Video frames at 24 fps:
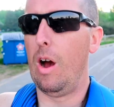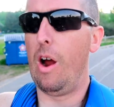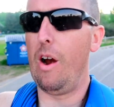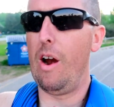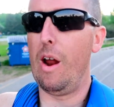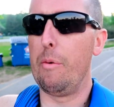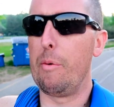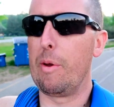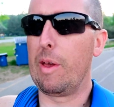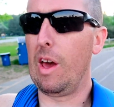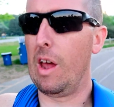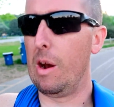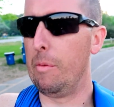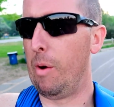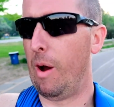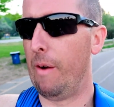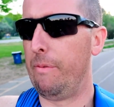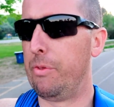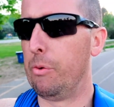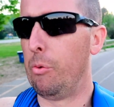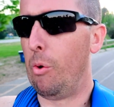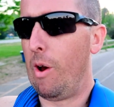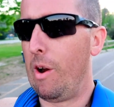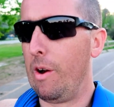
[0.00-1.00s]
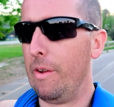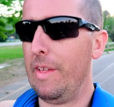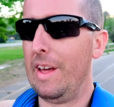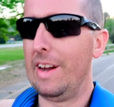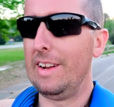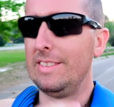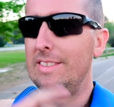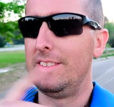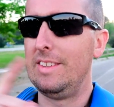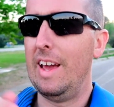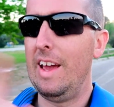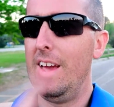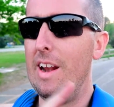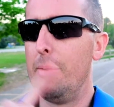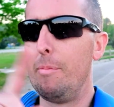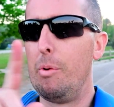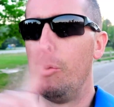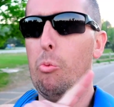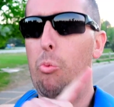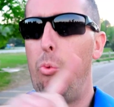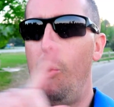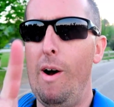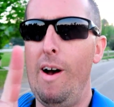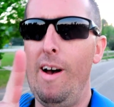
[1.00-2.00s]
All right, we got him off the water. That is day
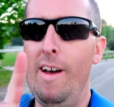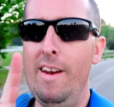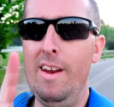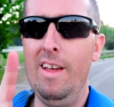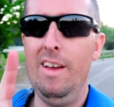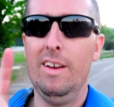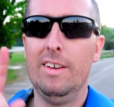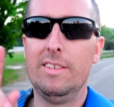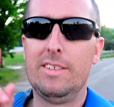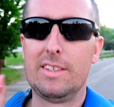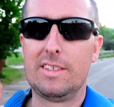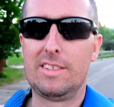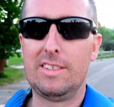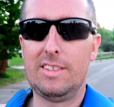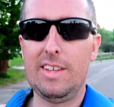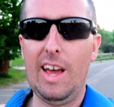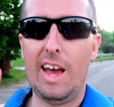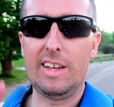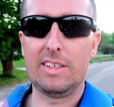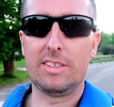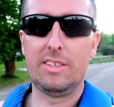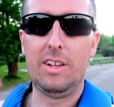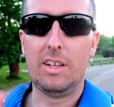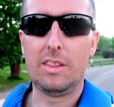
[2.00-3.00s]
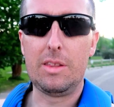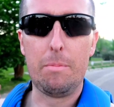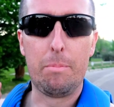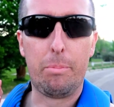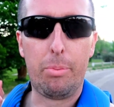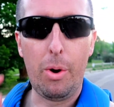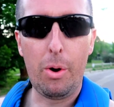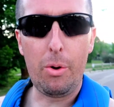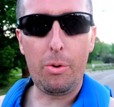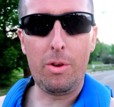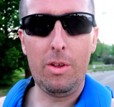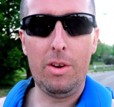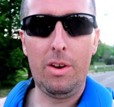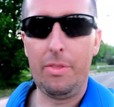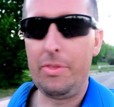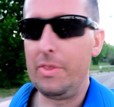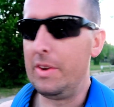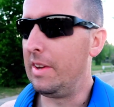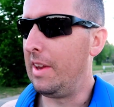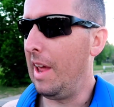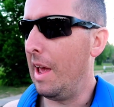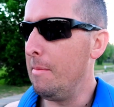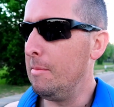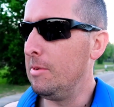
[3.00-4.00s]
number 1. Success, nothing broken,
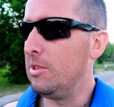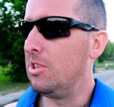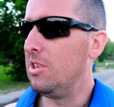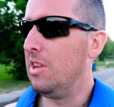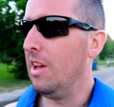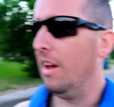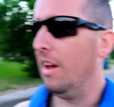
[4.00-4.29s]
nothing damaged